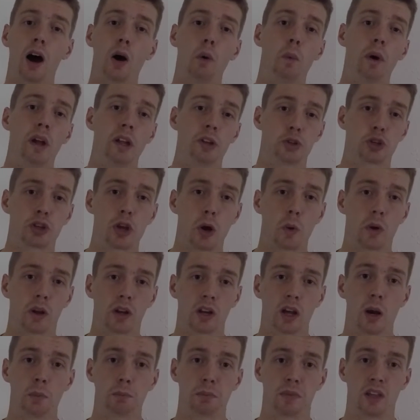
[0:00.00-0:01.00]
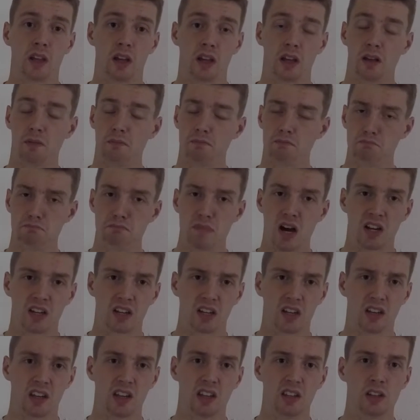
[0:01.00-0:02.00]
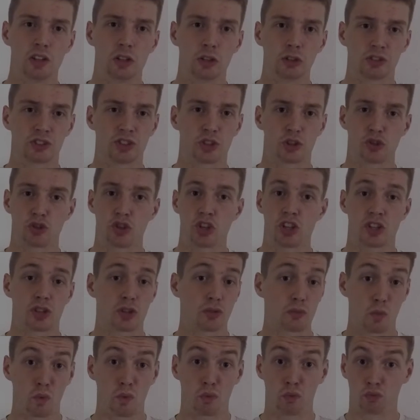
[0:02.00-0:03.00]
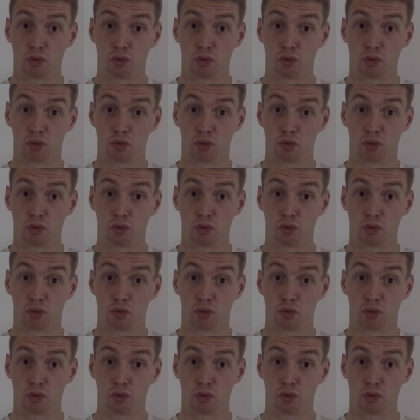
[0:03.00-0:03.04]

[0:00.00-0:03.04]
which going up the muddy hills or just